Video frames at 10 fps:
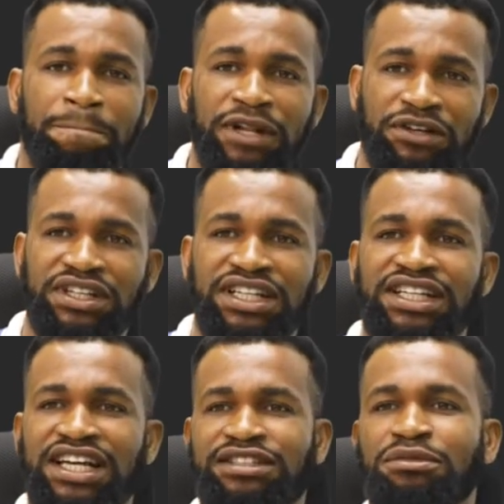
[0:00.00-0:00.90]
Liquid
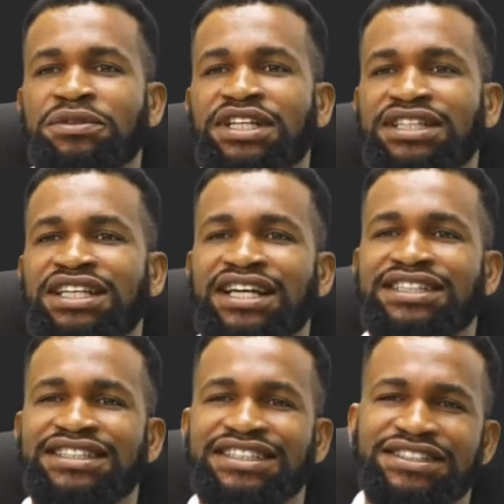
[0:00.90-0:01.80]
in glass thermometer said
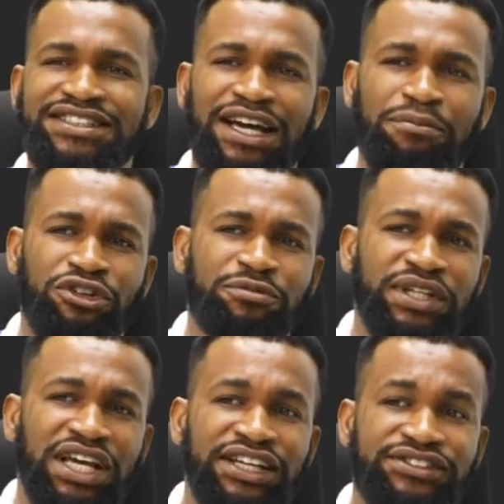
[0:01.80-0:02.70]
that there must
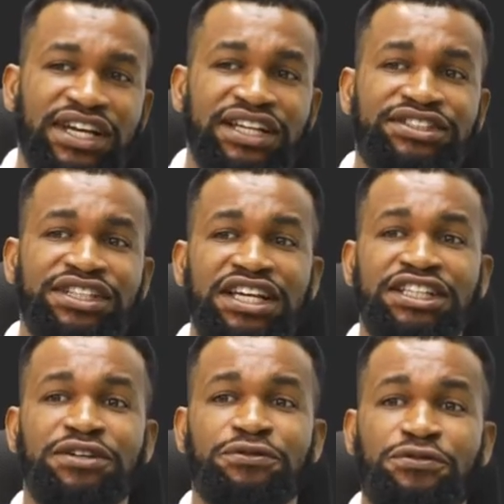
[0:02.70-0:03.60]
be a change
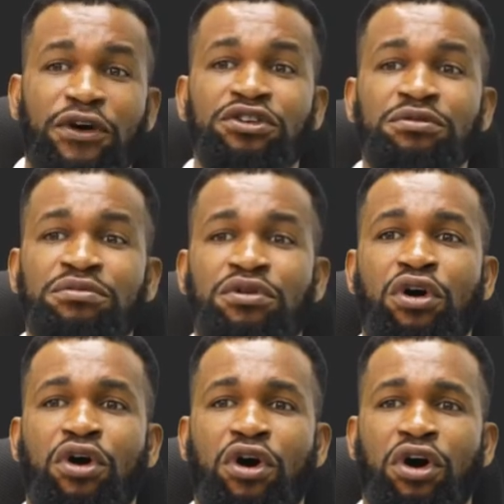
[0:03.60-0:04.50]
in the volume
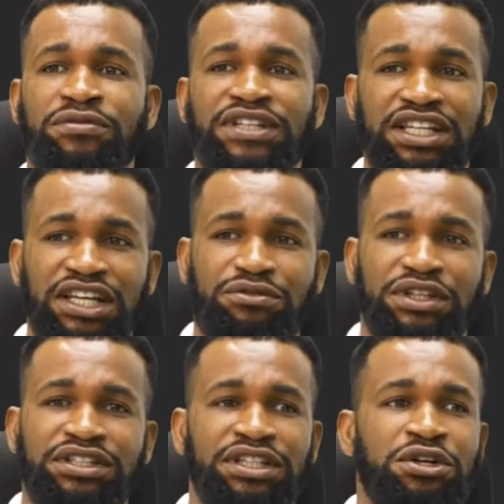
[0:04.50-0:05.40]
of the
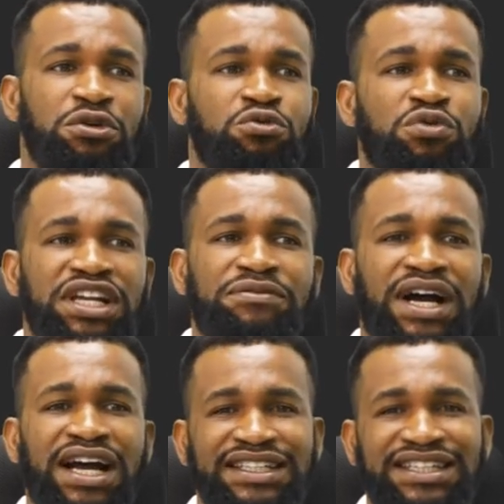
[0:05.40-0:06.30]
liquid
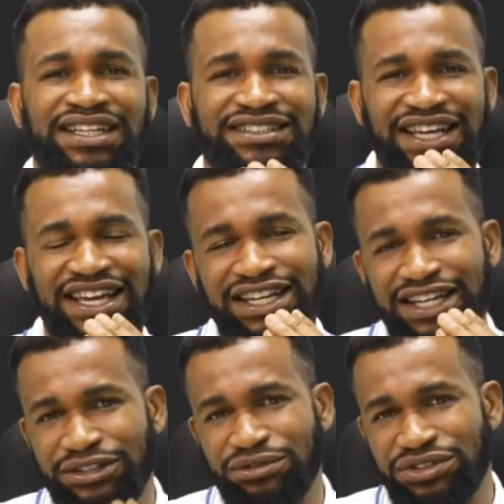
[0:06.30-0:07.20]
whenever there is any
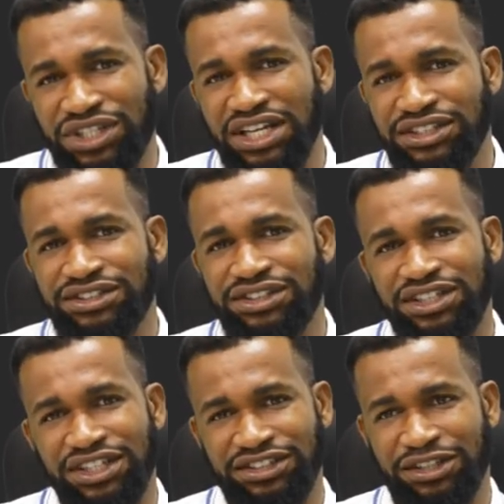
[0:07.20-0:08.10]
little change
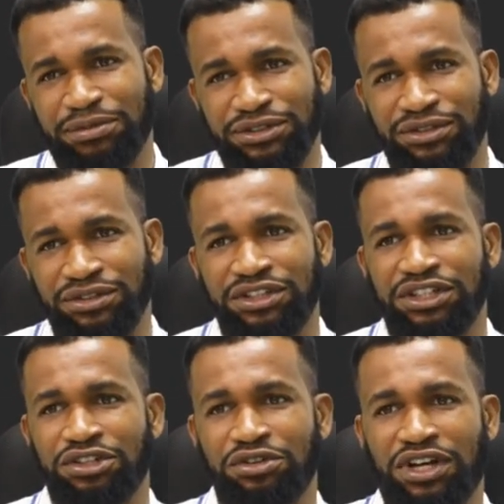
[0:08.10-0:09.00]
in temperature.
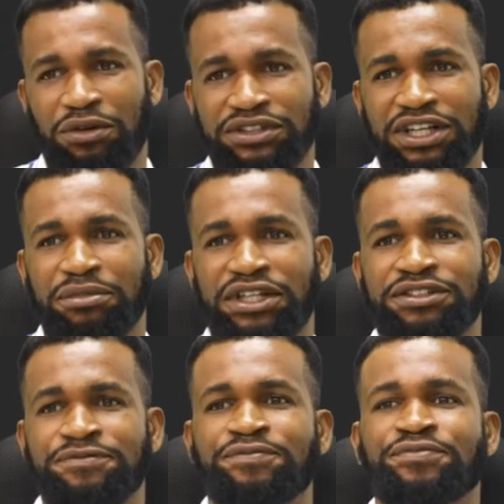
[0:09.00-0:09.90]
Look at what I
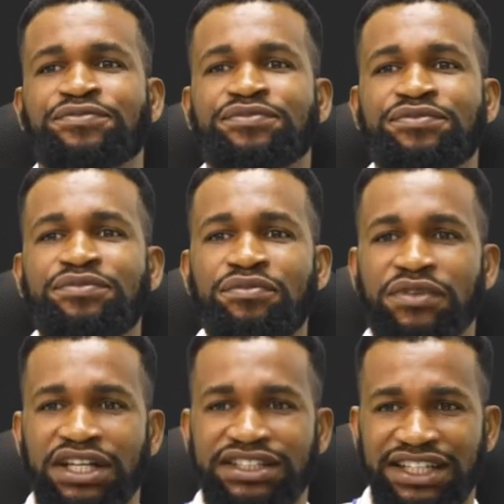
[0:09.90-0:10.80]
mean.
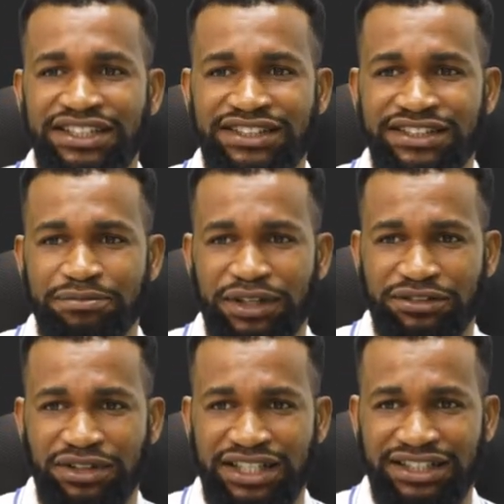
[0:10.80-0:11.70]
This
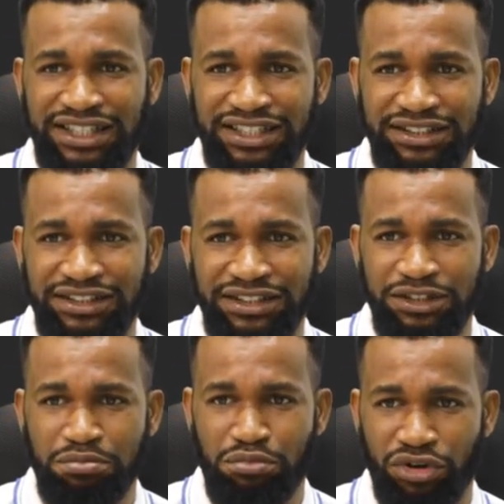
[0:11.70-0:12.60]
particular thing
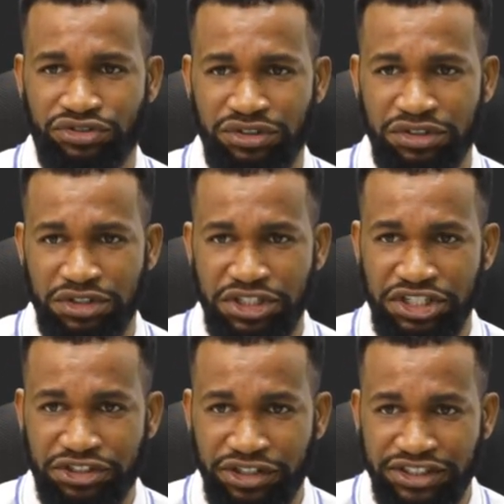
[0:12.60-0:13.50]
must
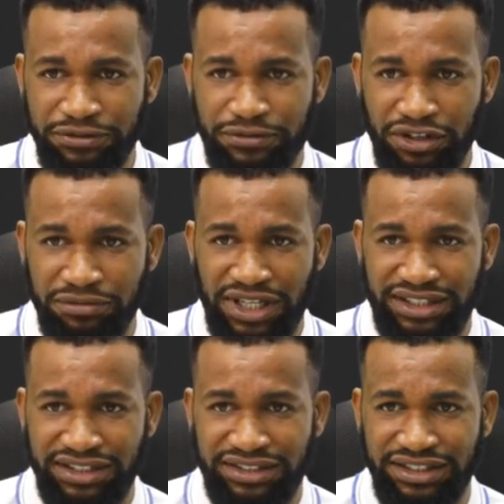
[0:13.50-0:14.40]
increase in volume.
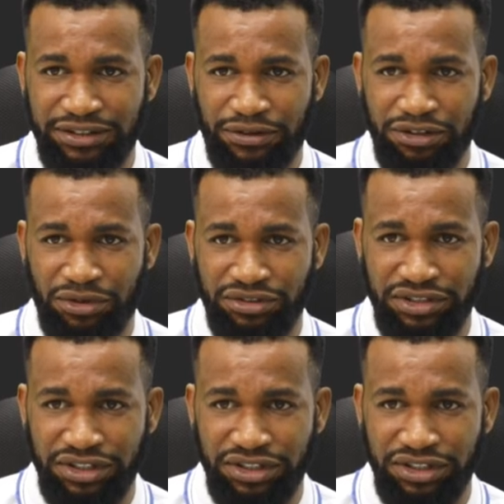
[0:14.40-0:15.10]
That is, the volume must